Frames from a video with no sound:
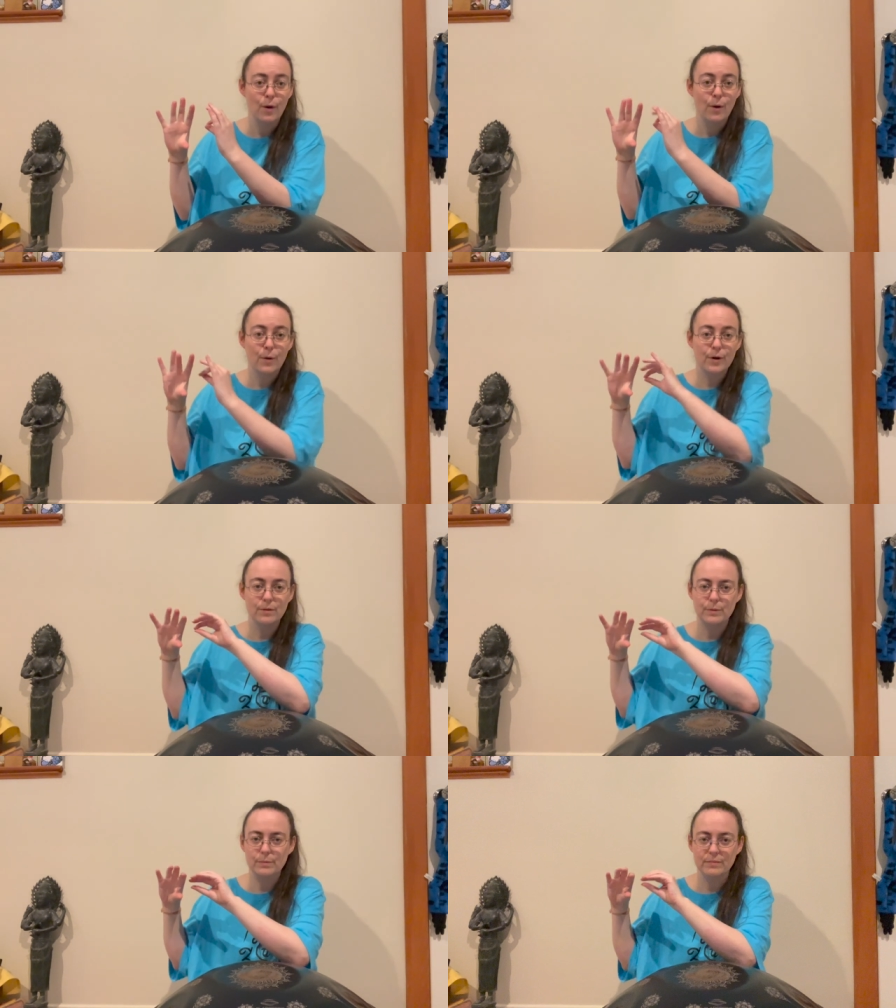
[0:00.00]
or
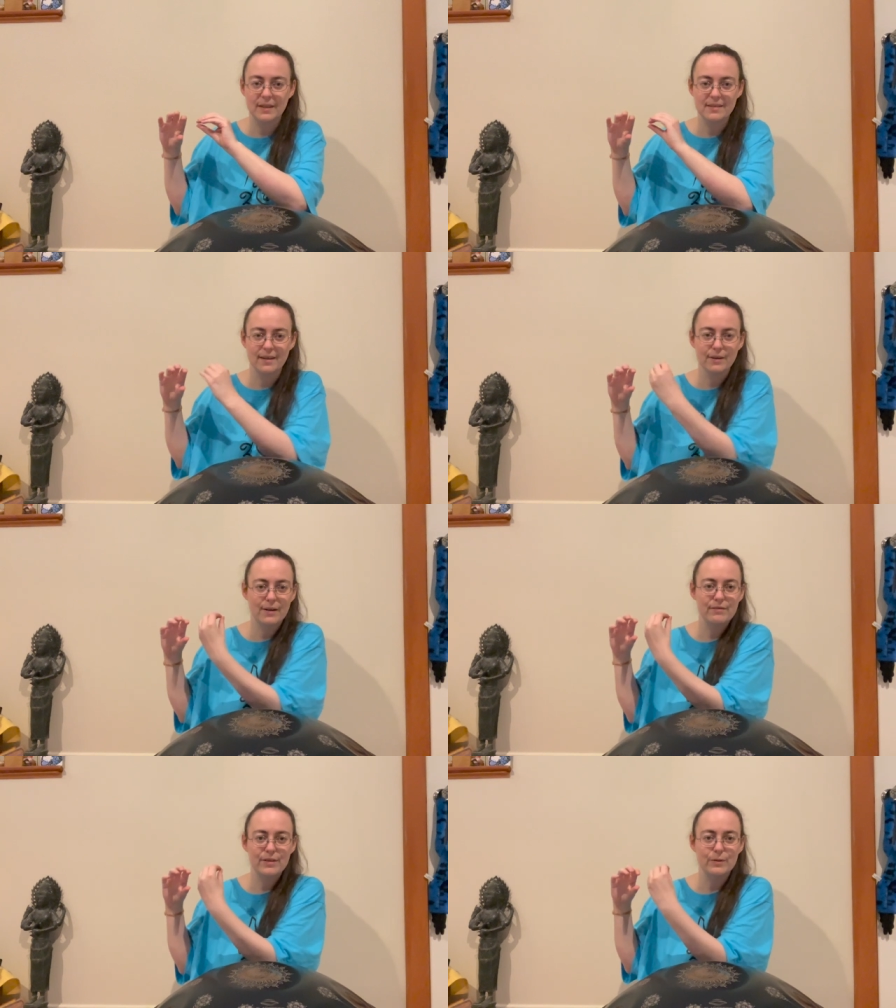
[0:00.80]
well, that's not a
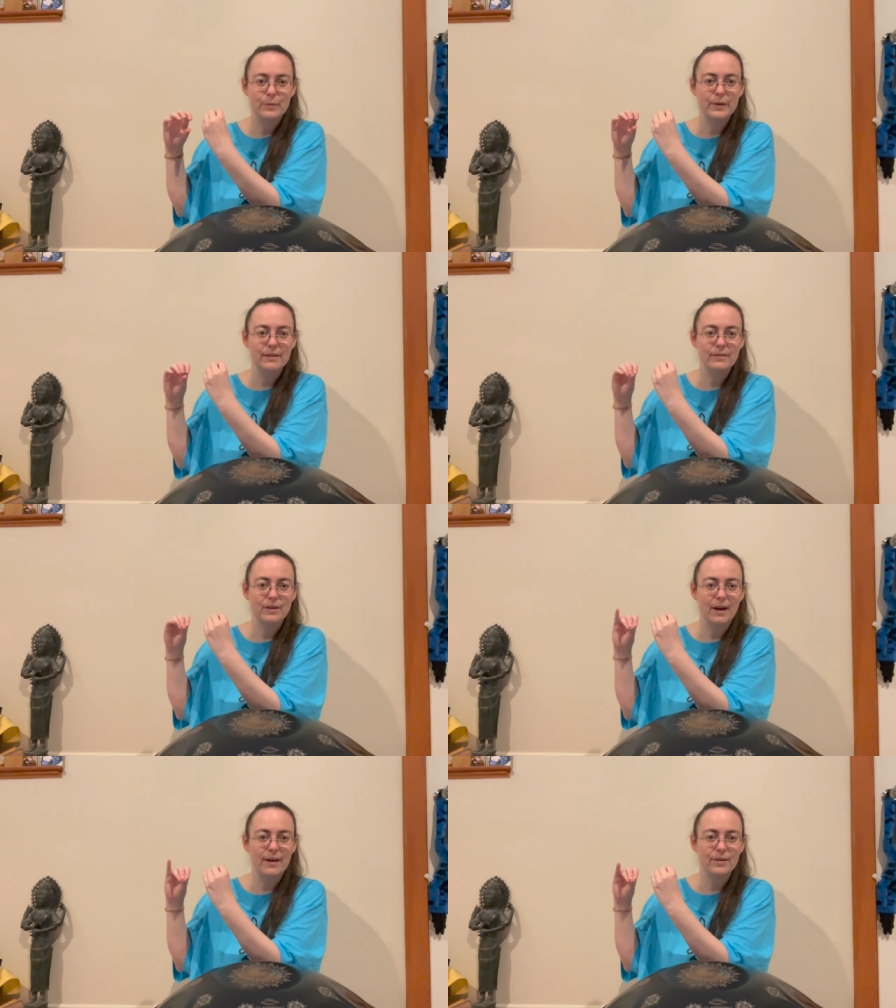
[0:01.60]
great view, but
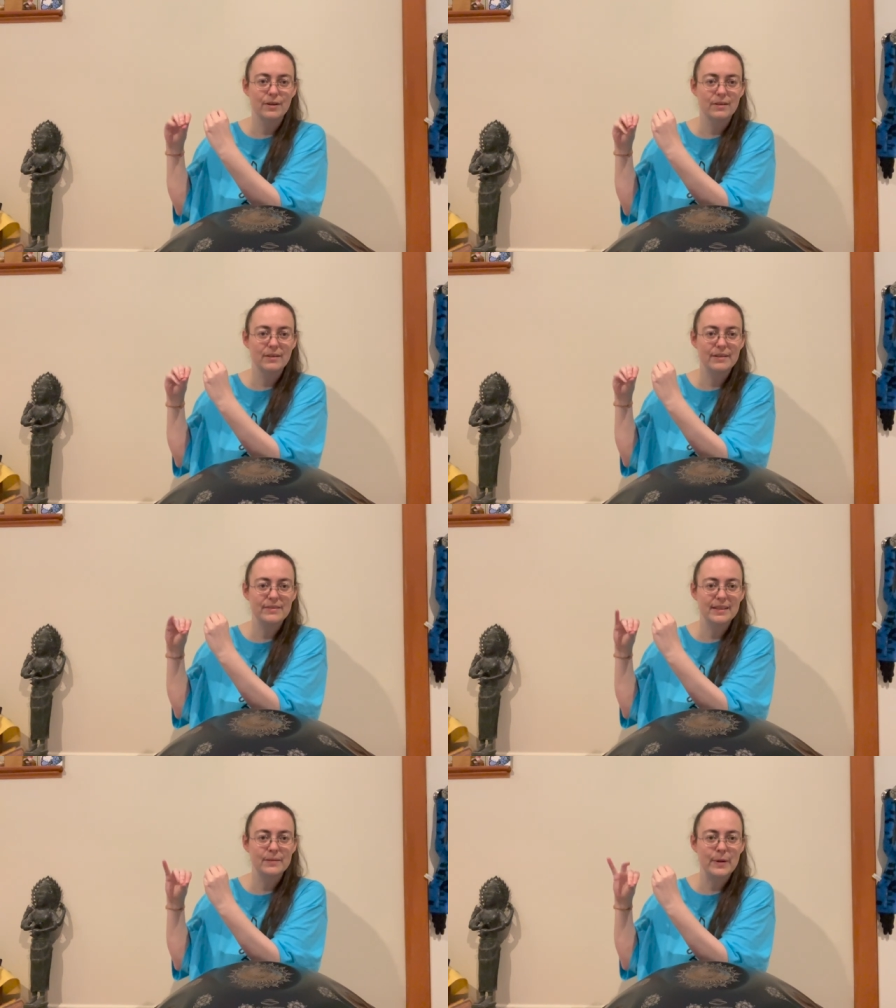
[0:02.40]
you're either
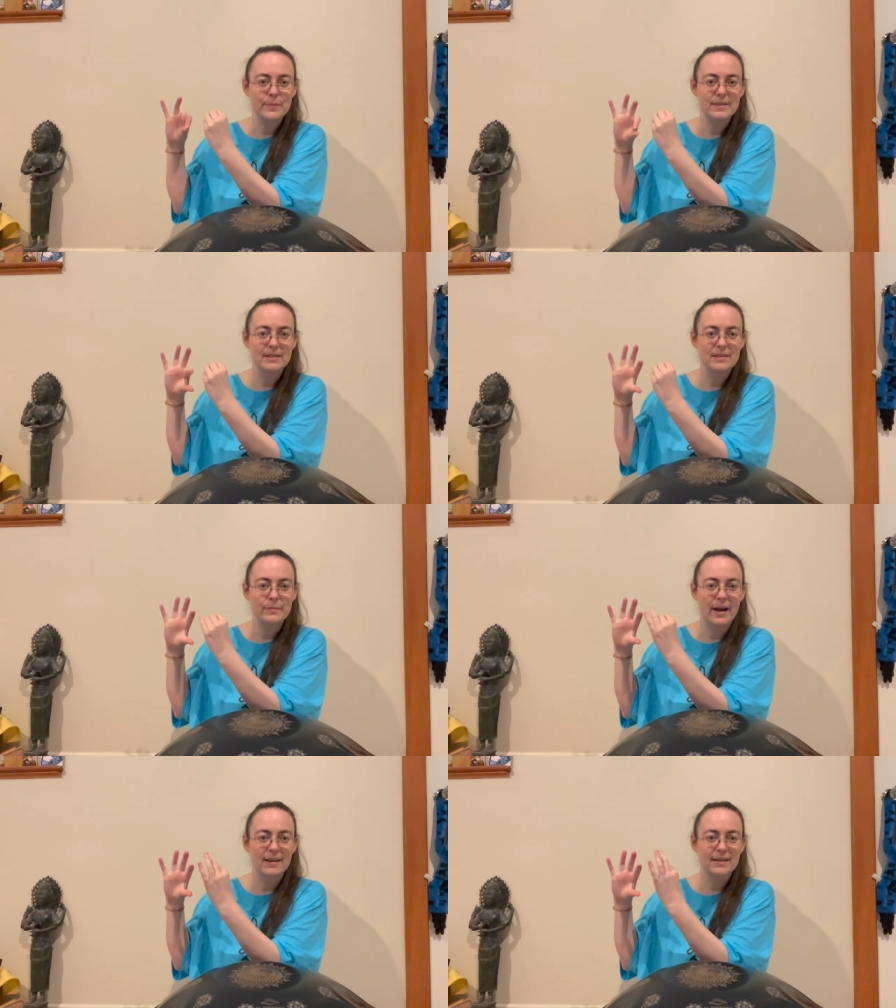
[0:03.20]
lifting them up
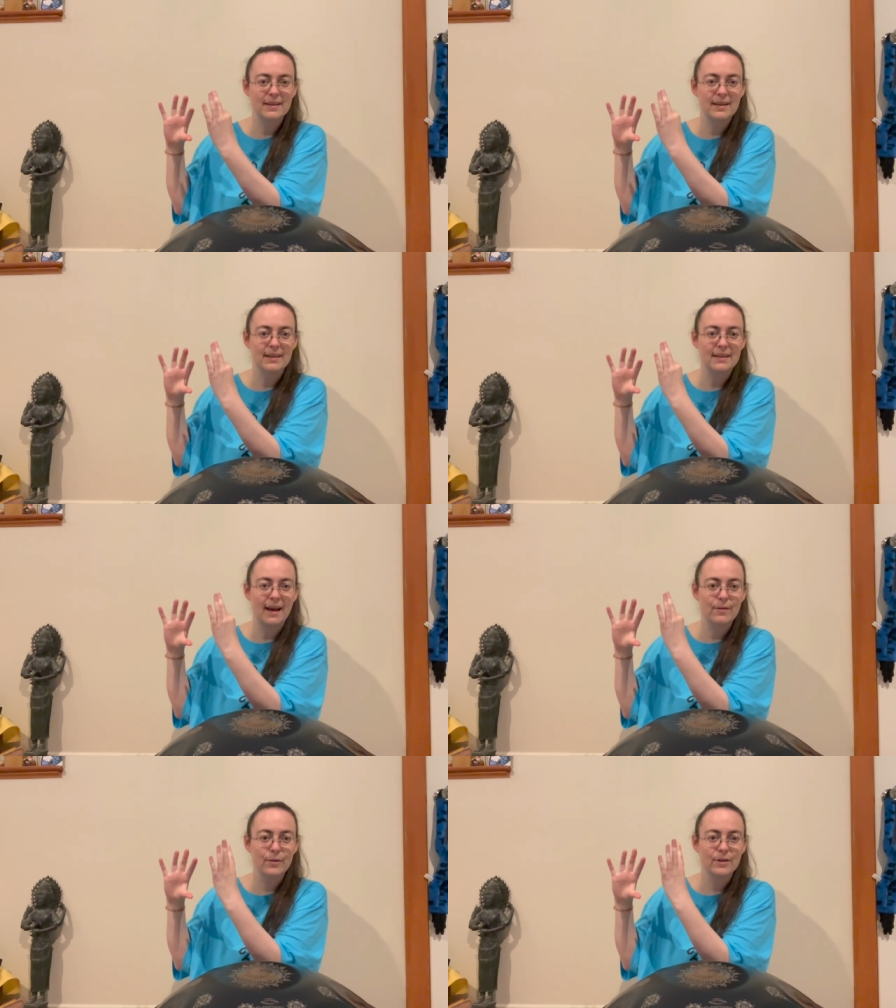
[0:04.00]
systematically in
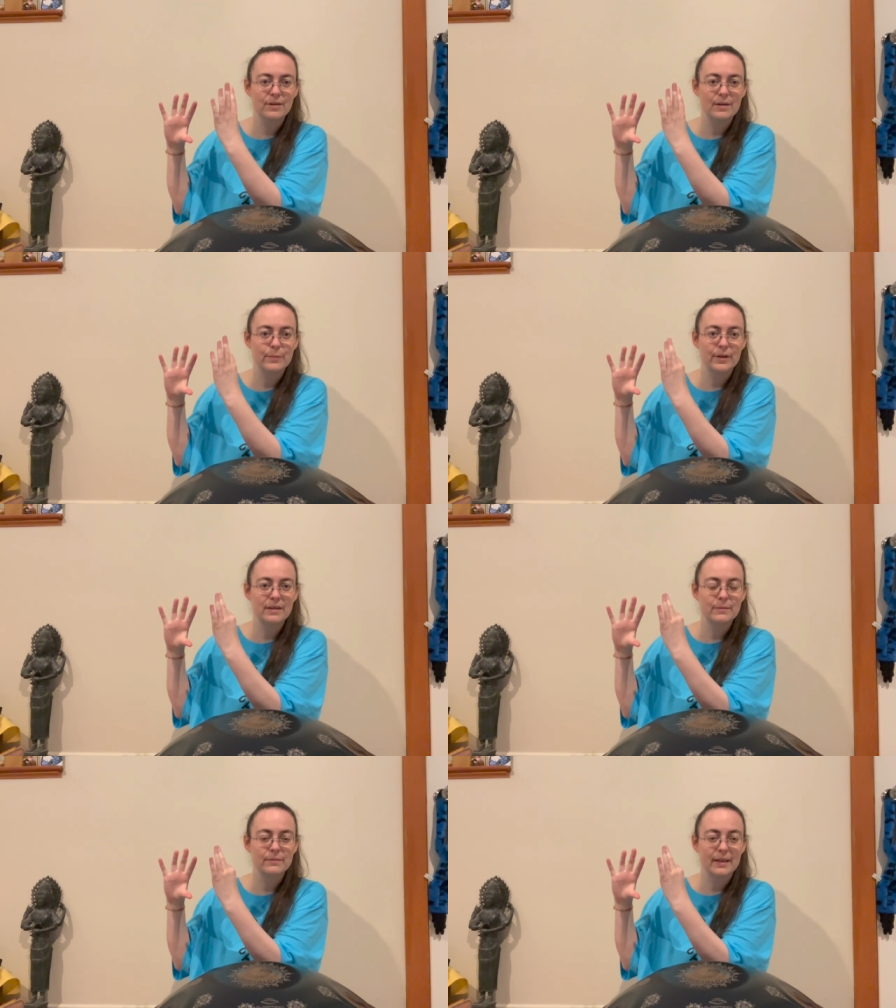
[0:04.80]
that order and putting
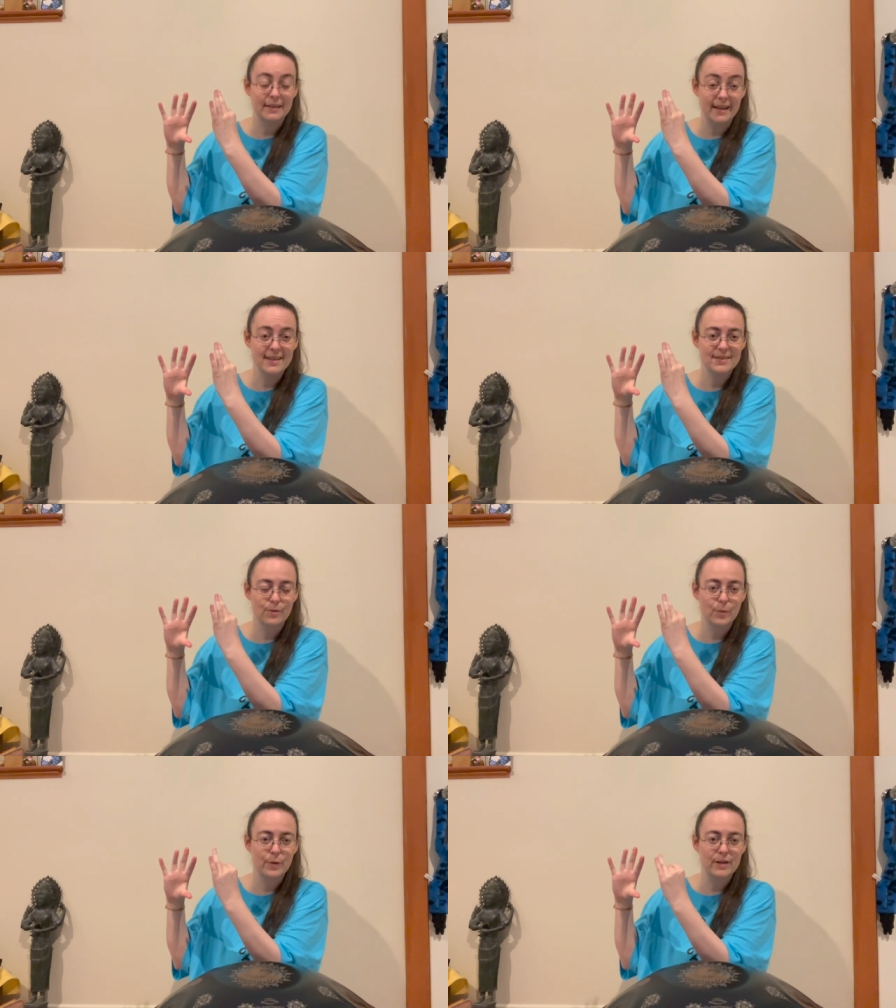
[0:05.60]
them like less
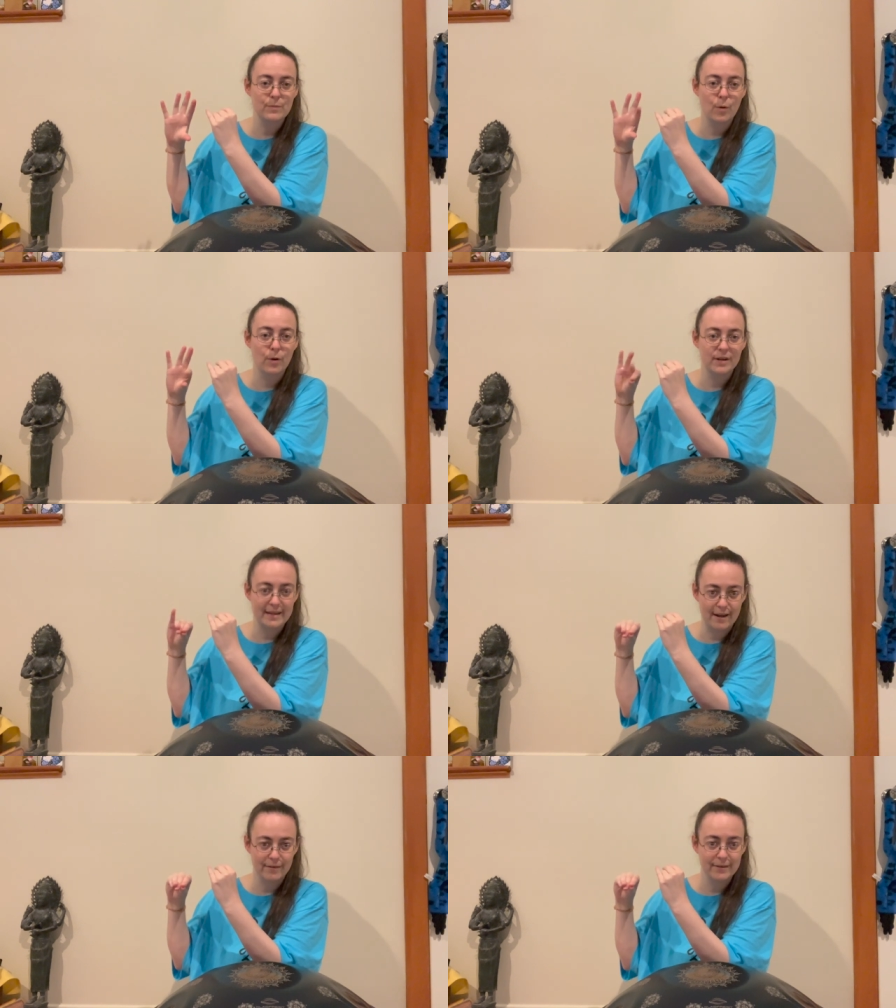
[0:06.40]
or putting more
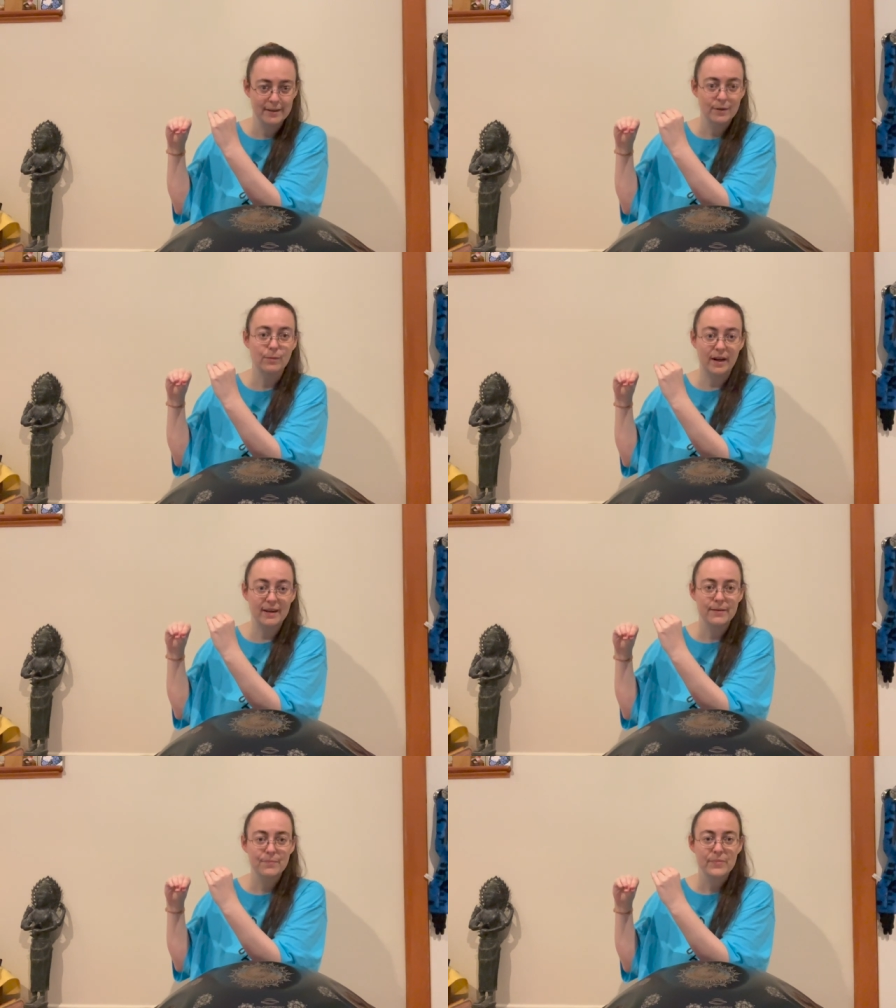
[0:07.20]
down, right?